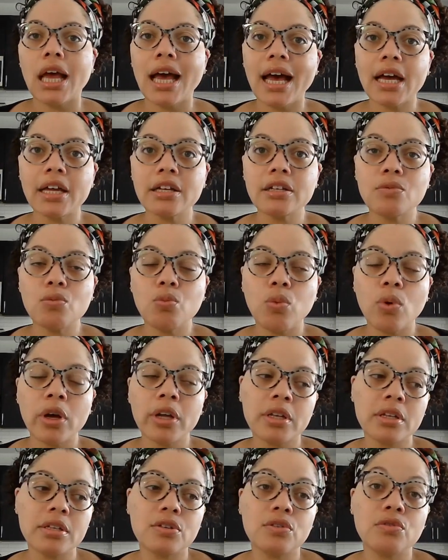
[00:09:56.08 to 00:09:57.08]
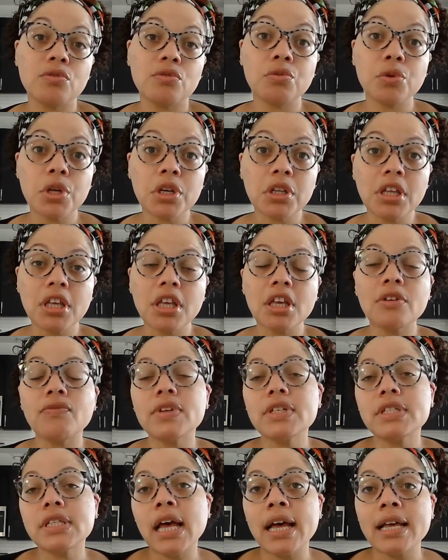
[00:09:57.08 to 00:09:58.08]
I want to really
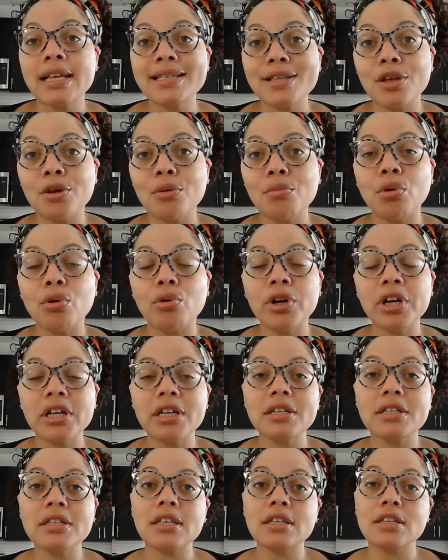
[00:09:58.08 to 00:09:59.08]
emphasize the importance,